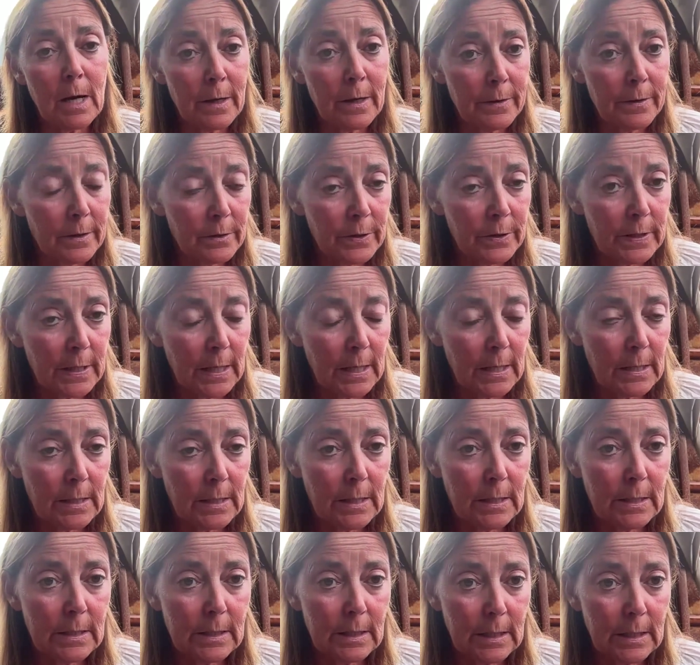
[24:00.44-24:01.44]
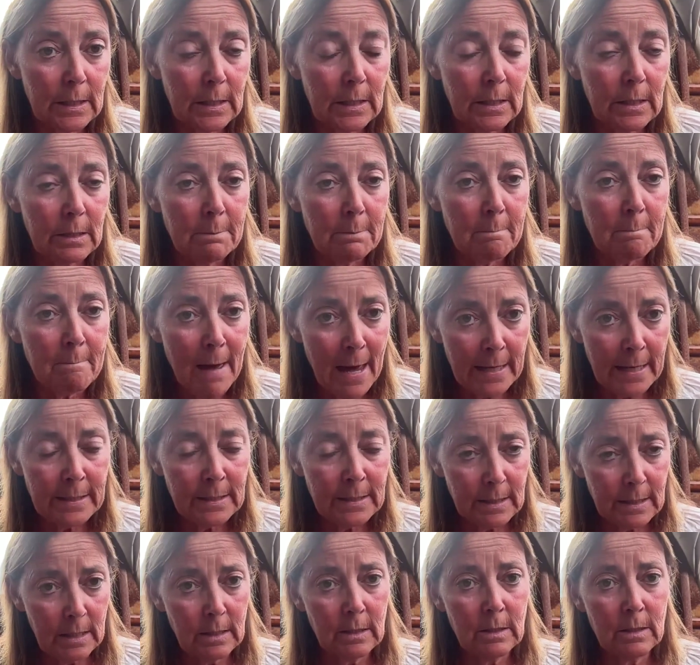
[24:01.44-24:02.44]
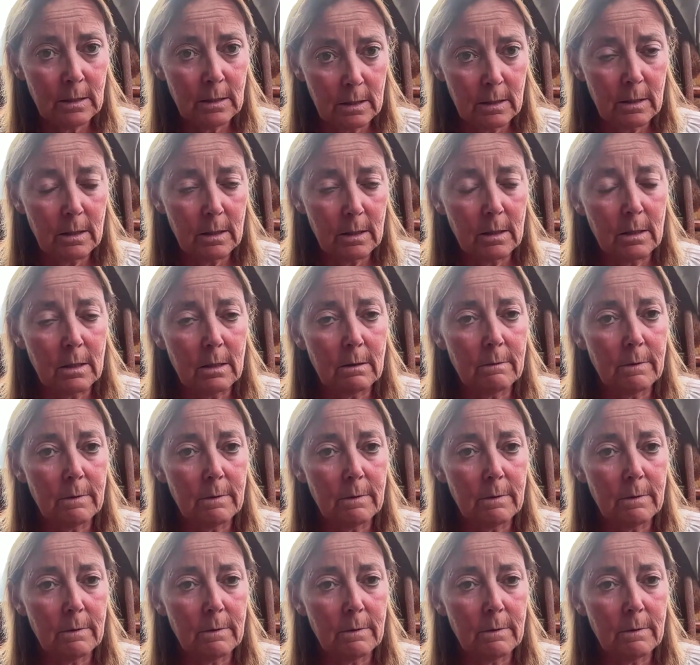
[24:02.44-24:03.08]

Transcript: other standards in the mandate,